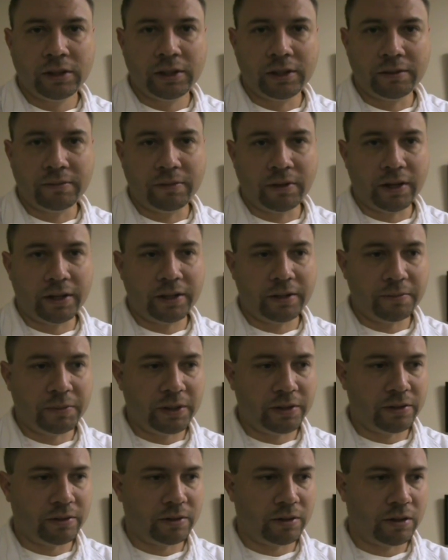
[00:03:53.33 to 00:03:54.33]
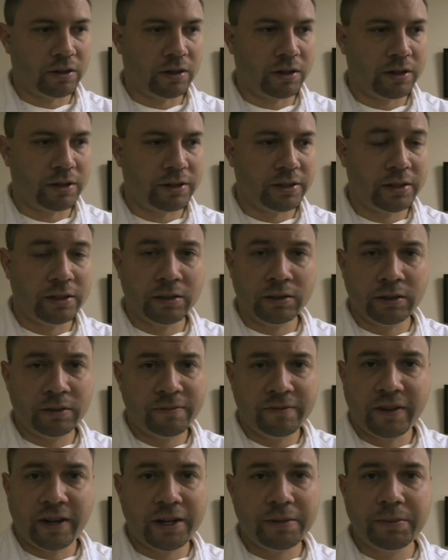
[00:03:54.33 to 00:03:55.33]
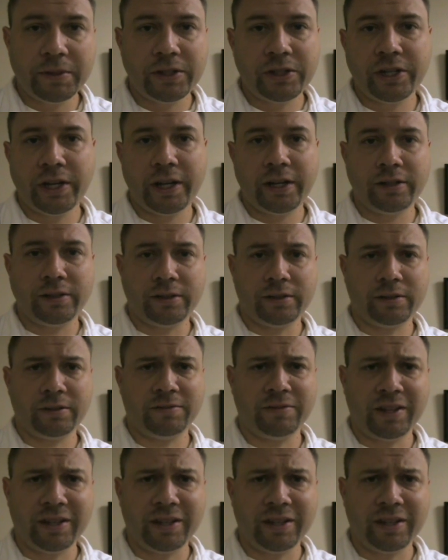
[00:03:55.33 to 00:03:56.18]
and invite Him into our hearts, and invite Him to change us,